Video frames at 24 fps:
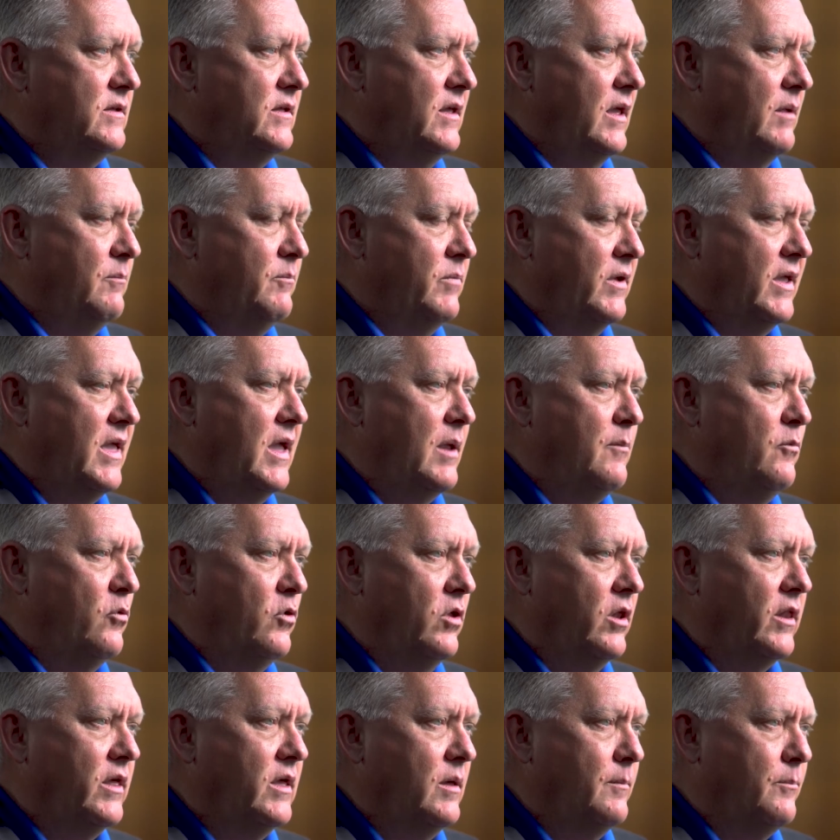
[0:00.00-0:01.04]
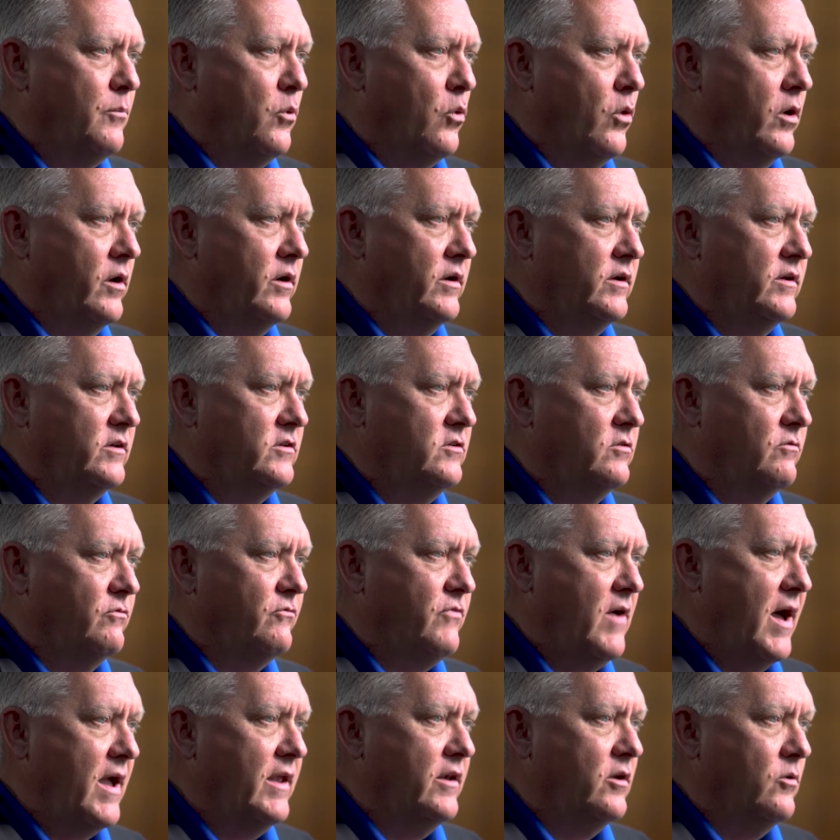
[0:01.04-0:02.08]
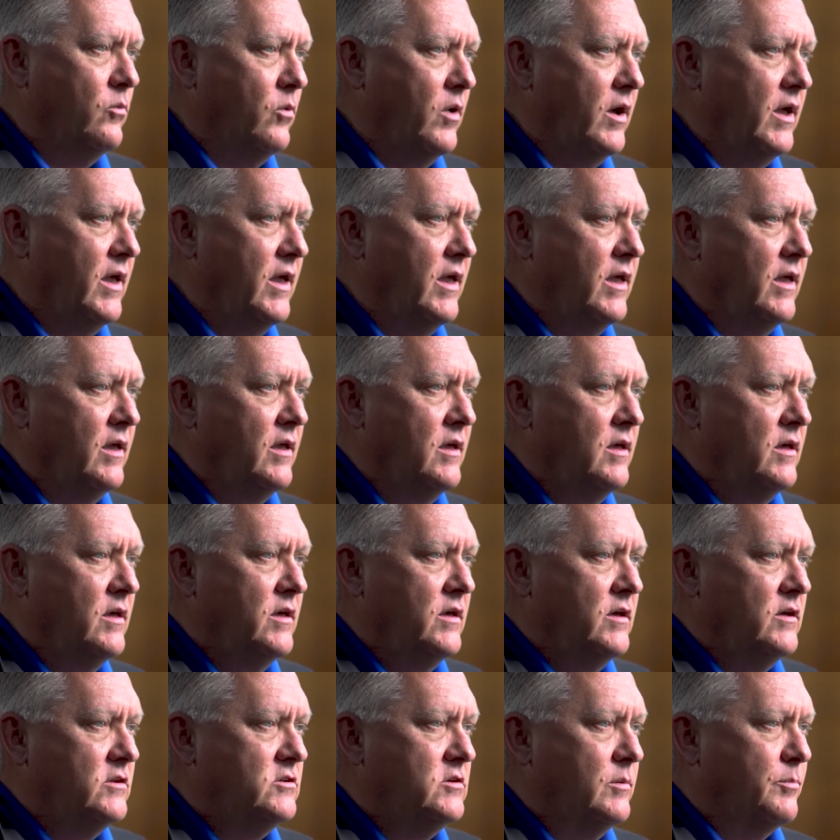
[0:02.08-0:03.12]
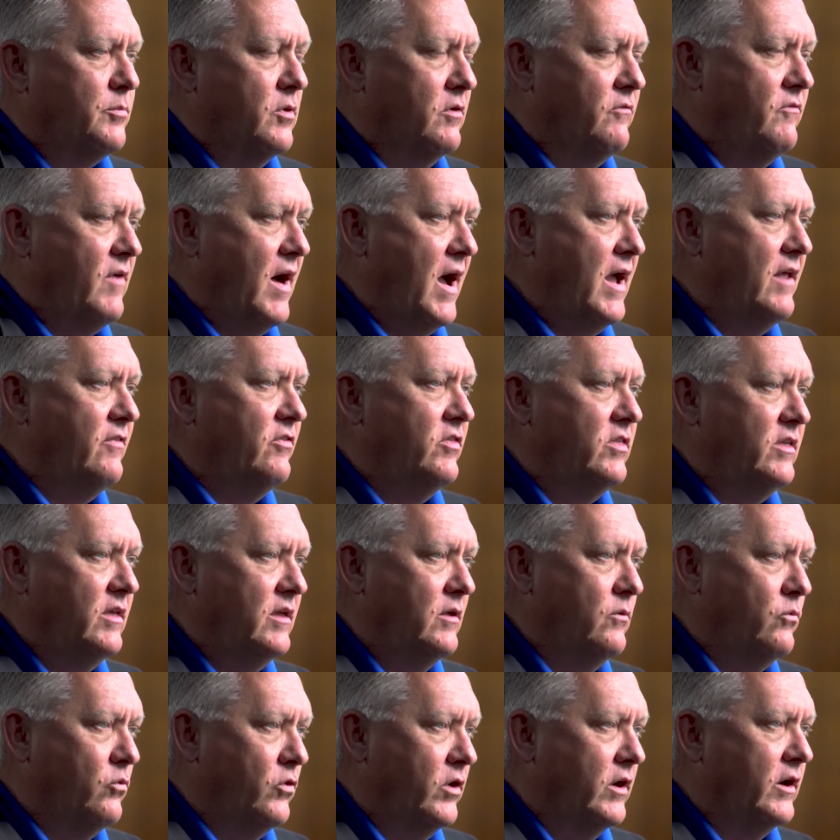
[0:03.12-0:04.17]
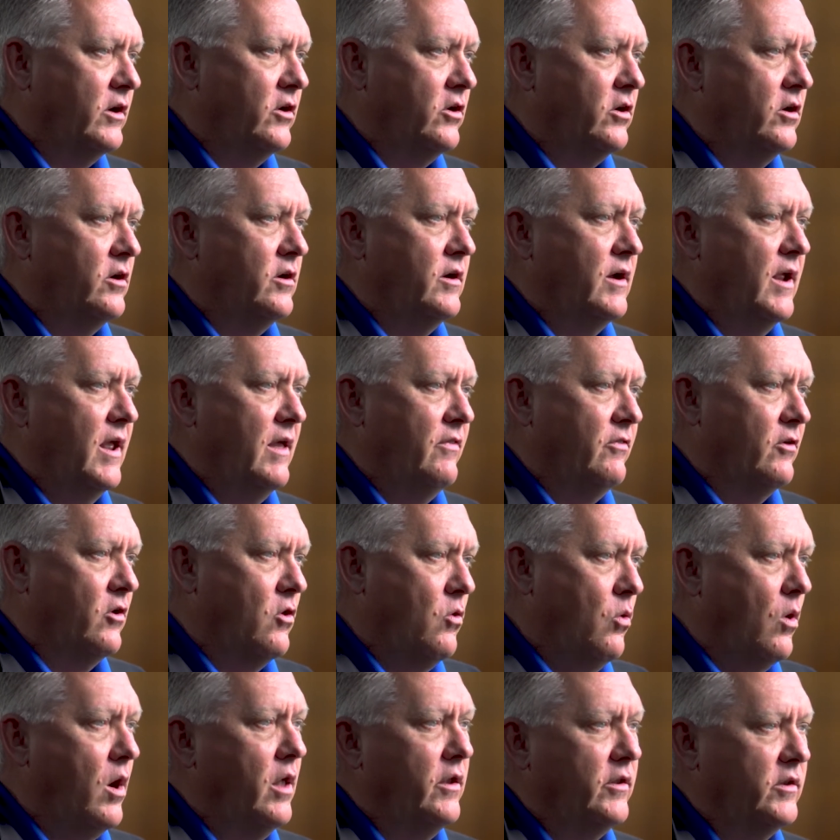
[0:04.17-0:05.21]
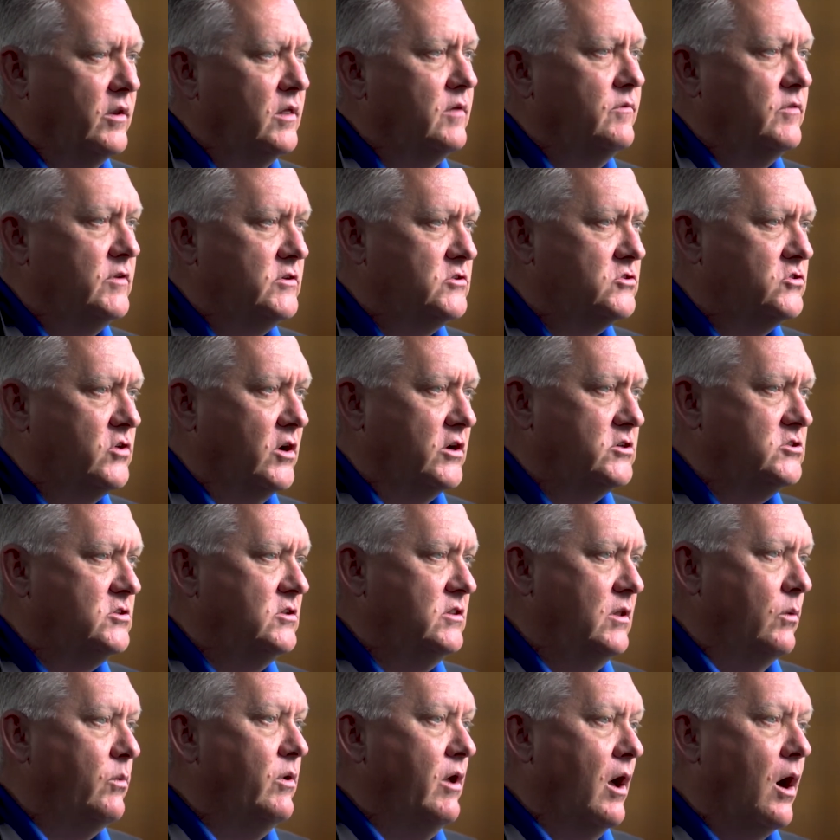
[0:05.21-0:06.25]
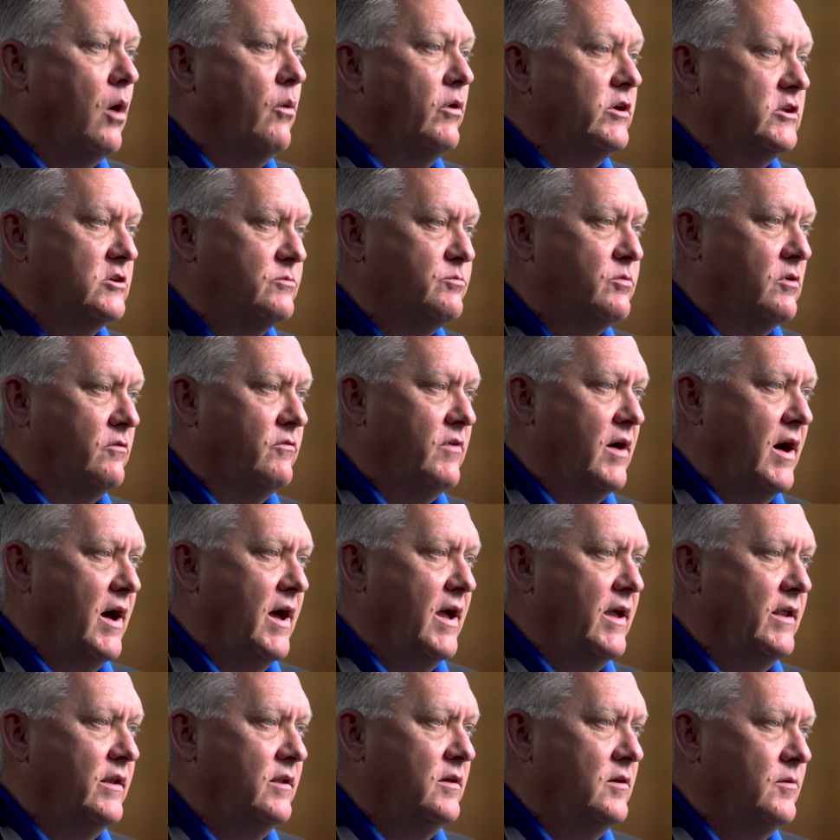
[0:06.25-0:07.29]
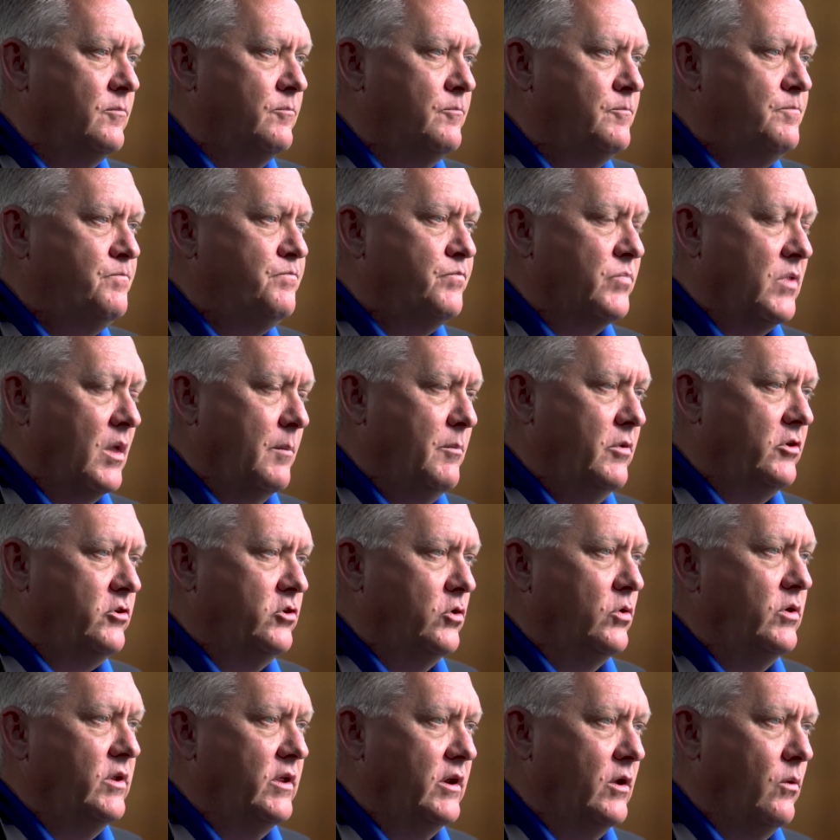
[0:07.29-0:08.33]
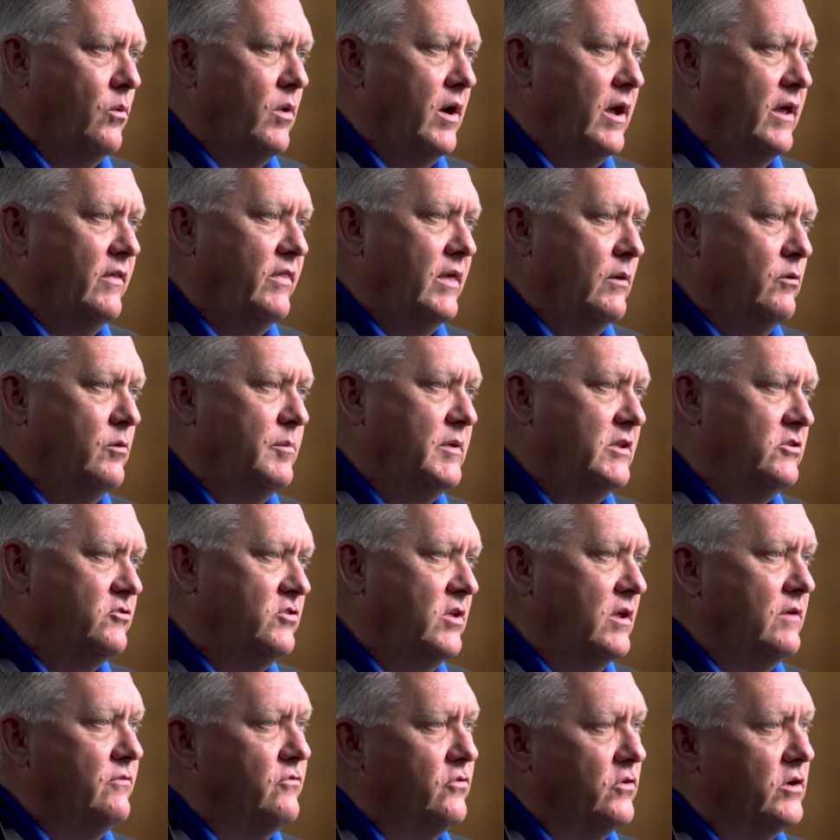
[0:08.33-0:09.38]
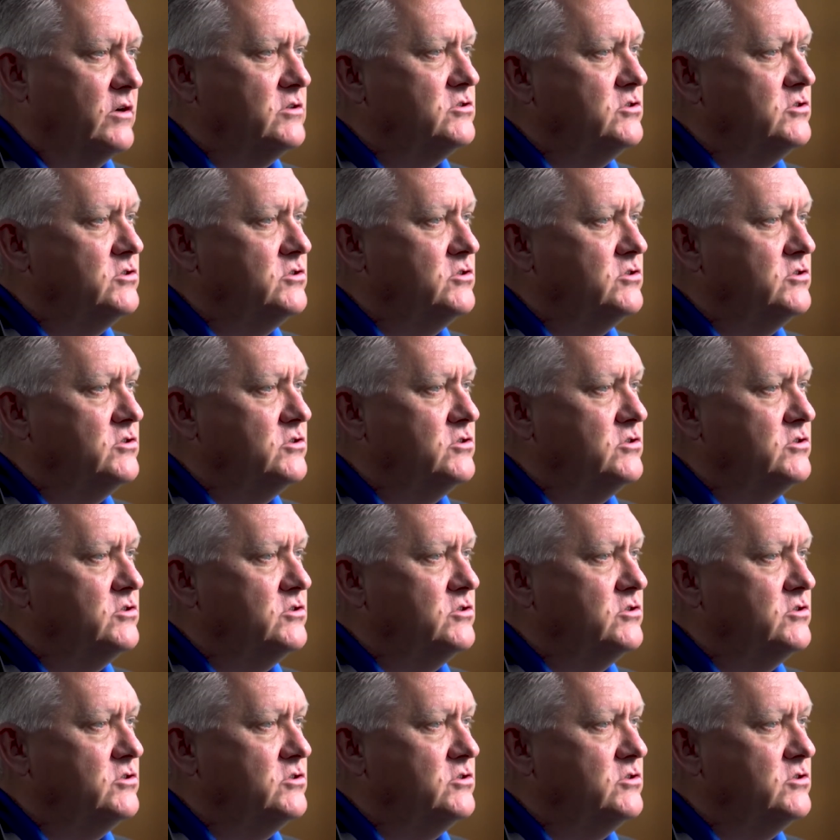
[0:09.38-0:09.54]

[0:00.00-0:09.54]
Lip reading: It became really important to find a way to provide the rigor and the quality of instruction that we always provide, but do it in a way that would be safe for our